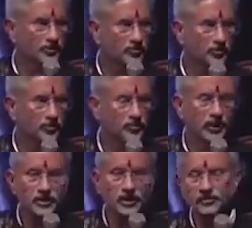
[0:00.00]
Moreover,
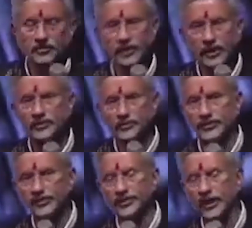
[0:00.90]
S. Jaishankar
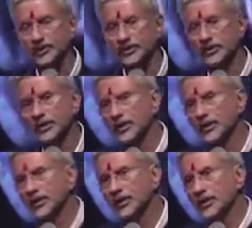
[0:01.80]
emphasized the enduring
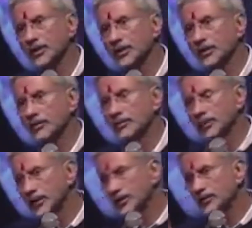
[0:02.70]
alliance
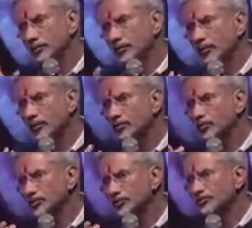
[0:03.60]
between the US and
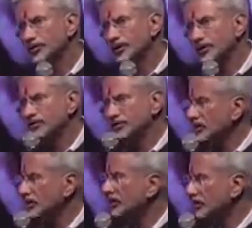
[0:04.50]
India,
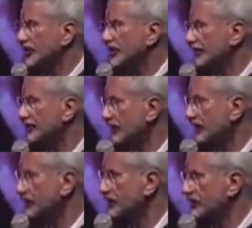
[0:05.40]
affirming that
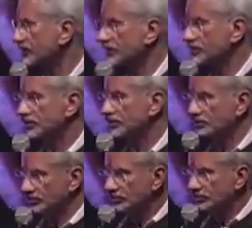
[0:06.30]
any US president
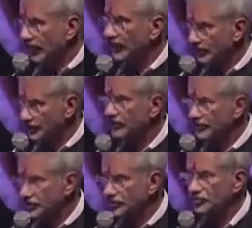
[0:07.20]
would seek a
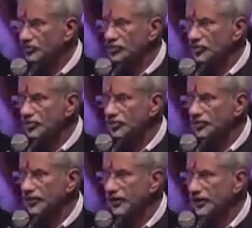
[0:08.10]
strong partnership
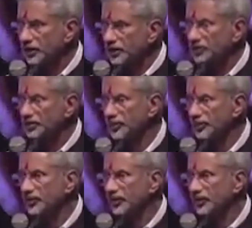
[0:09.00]
with Prime Minister Narendra